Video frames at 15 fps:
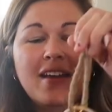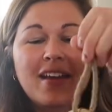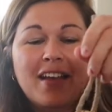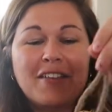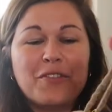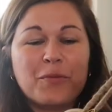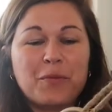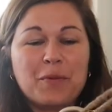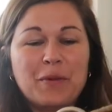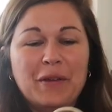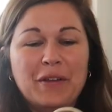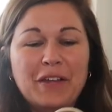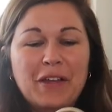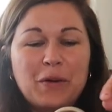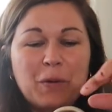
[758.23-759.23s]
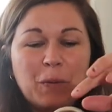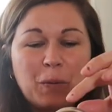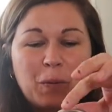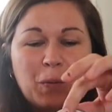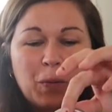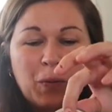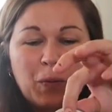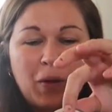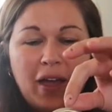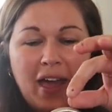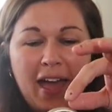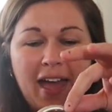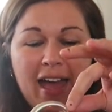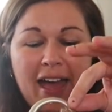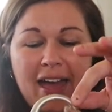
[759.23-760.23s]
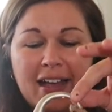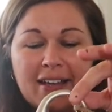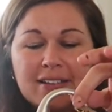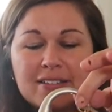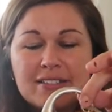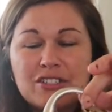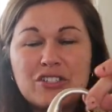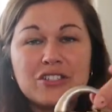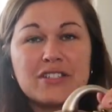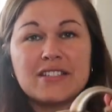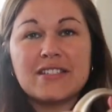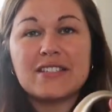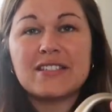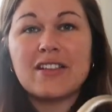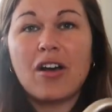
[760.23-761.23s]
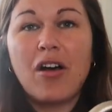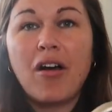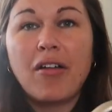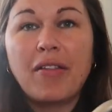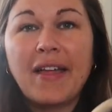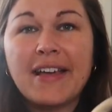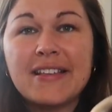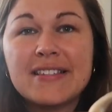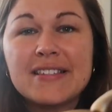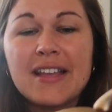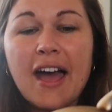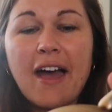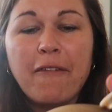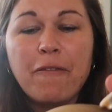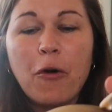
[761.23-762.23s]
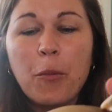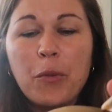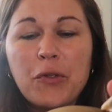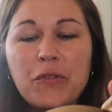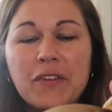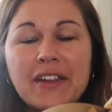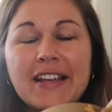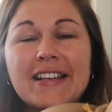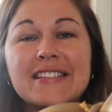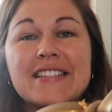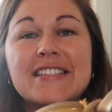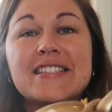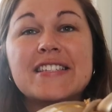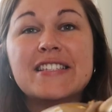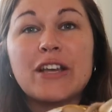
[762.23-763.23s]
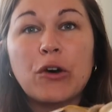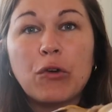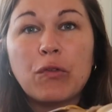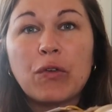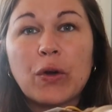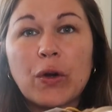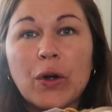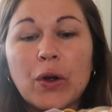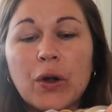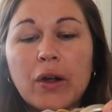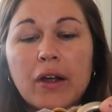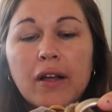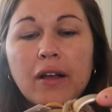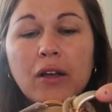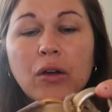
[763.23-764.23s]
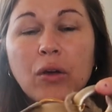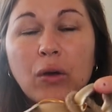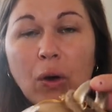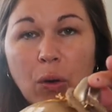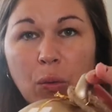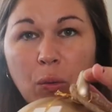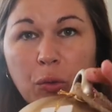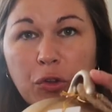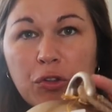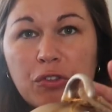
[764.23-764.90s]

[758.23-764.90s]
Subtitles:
It's really cool. It has just this, like, I almost feel like it's a silver gold.